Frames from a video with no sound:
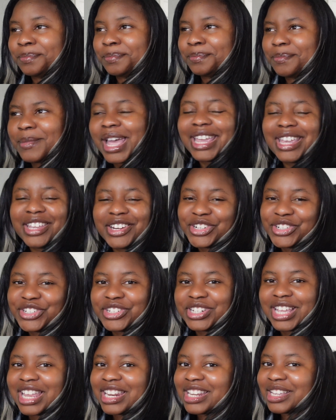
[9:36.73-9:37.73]
my
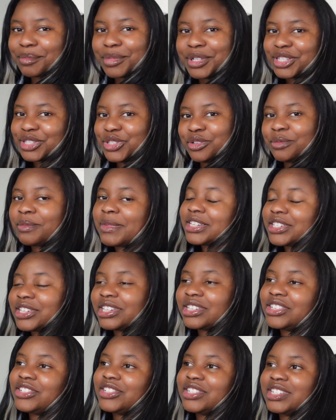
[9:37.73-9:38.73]
energy, I didn't put too much
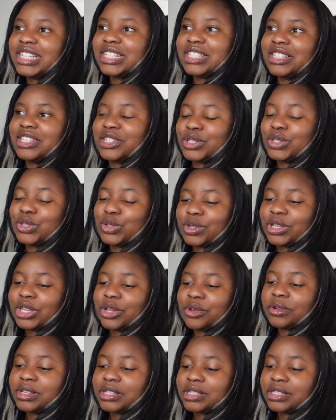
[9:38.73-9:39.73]
energy into the
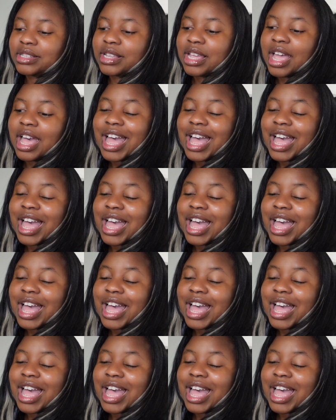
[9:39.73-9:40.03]
studio because